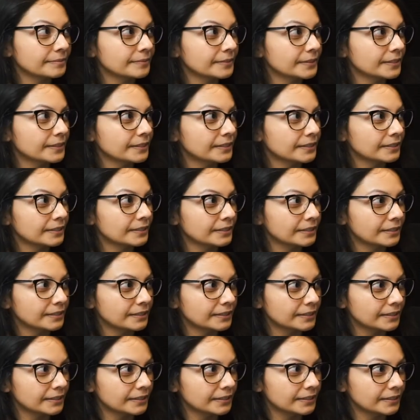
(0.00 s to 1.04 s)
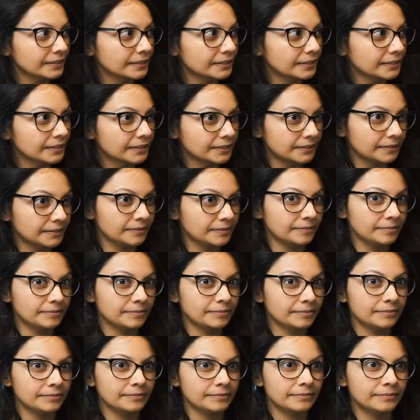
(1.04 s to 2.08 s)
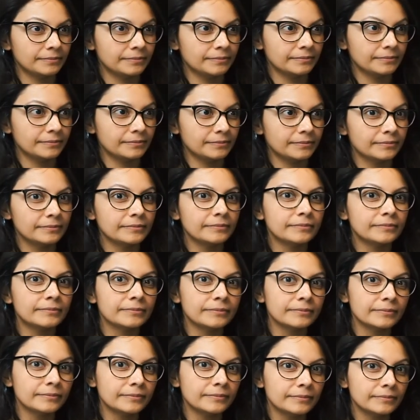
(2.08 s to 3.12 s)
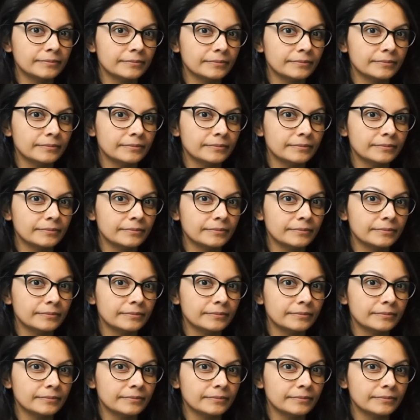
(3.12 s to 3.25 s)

(silent)